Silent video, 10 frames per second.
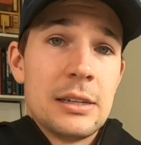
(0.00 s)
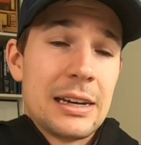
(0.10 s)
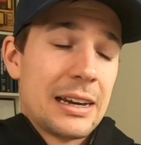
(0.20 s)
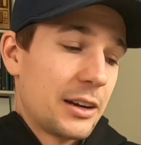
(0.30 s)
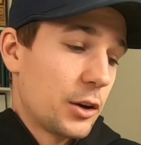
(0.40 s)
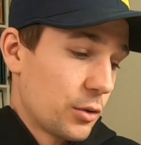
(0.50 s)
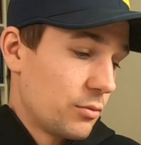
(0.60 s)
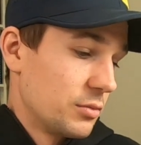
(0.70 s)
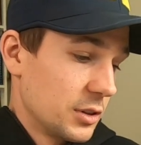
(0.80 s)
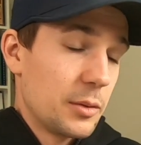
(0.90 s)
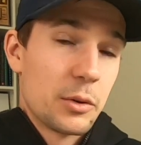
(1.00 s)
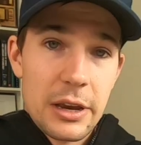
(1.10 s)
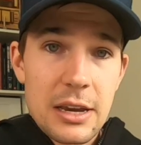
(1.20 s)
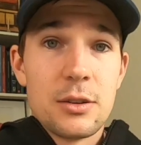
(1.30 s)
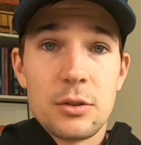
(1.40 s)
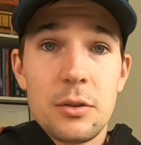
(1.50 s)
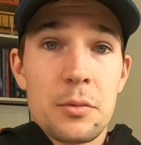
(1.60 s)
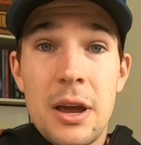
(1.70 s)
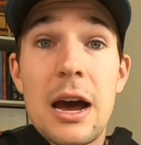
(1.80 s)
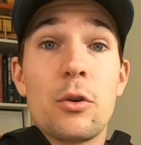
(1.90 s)
and go deliberately easy or
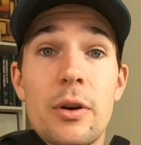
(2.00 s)
deliberately hard,